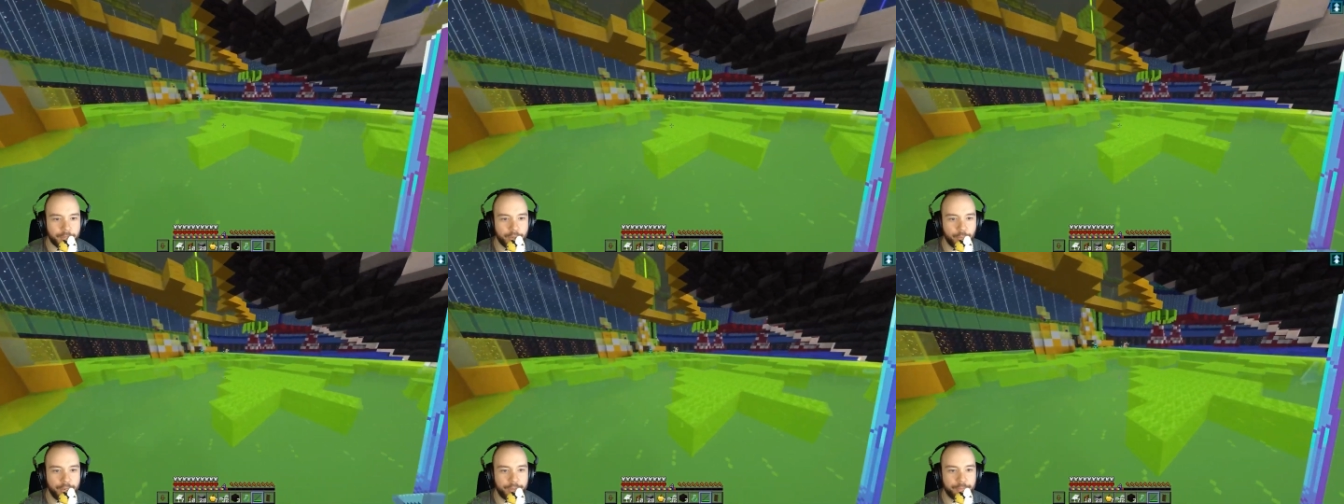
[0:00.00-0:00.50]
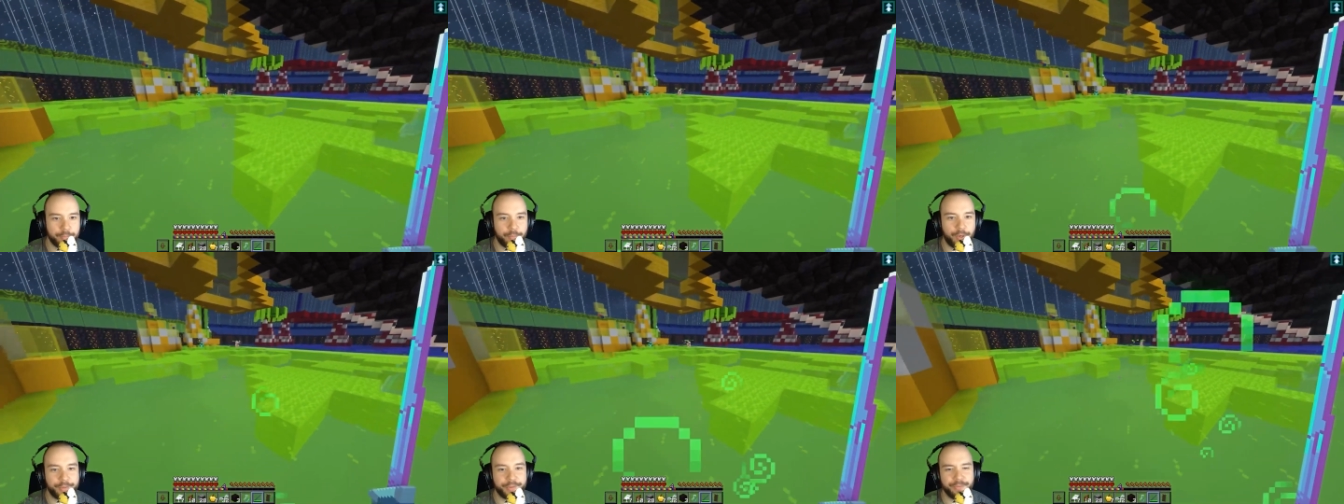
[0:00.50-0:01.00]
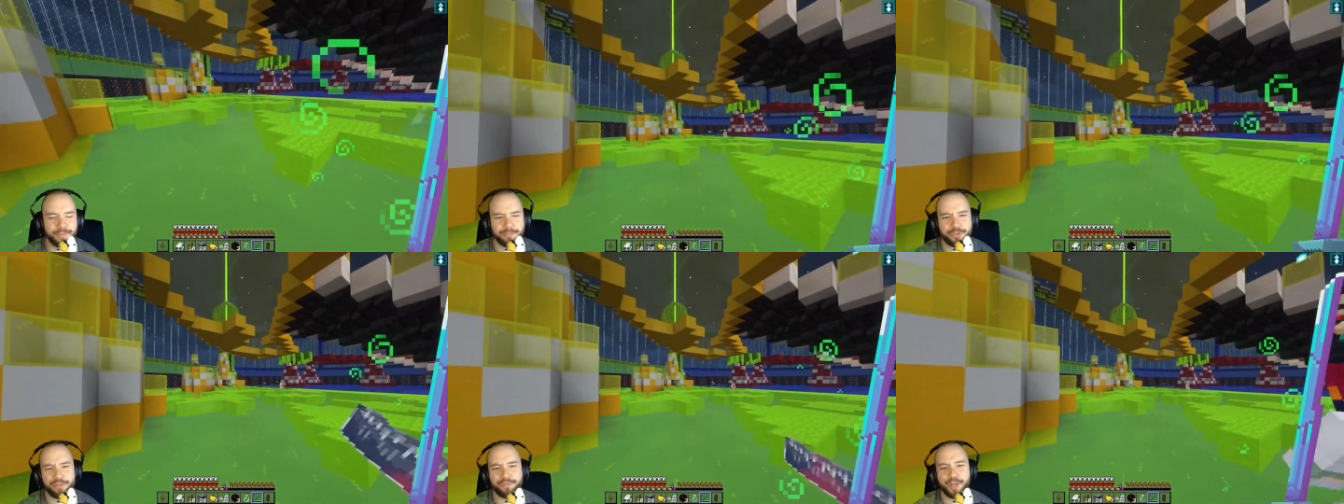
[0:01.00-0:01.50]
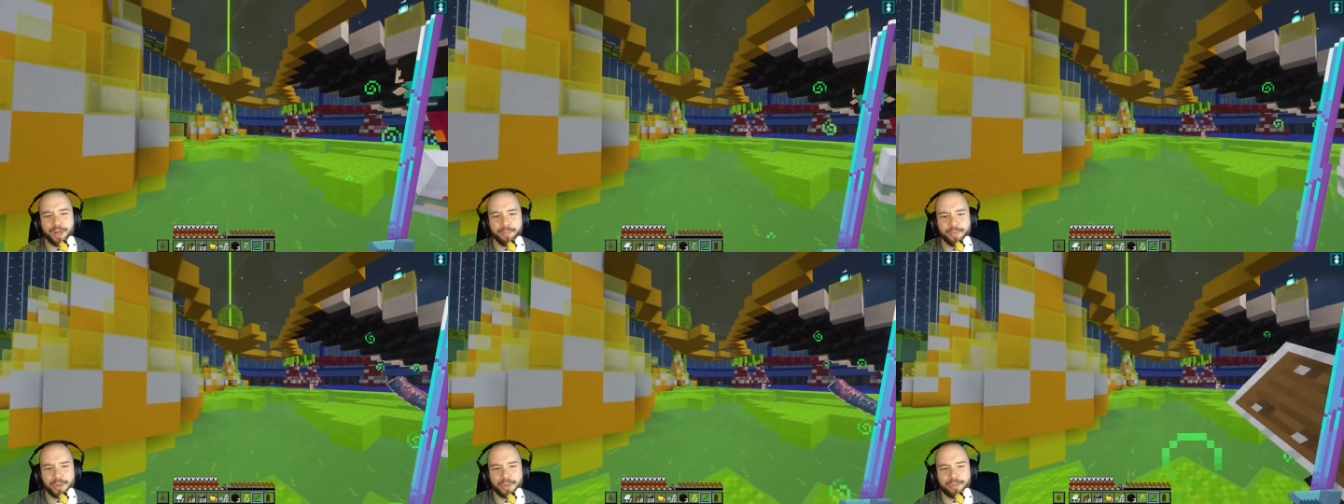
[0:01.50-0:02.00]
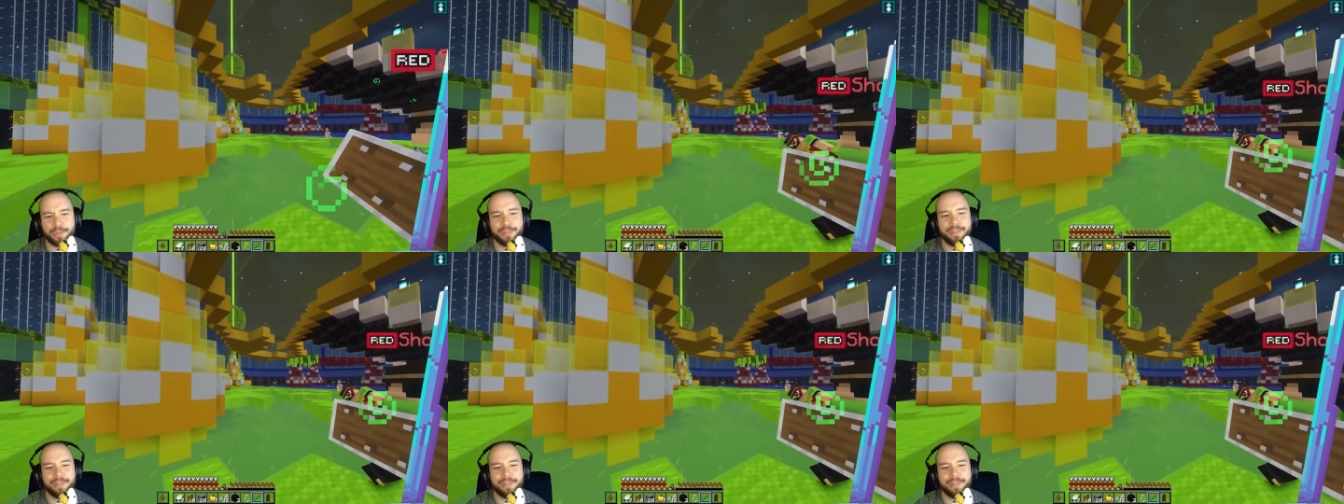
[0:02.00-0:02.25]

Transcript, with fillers: Wait, Walter from Jeff Dunham, or?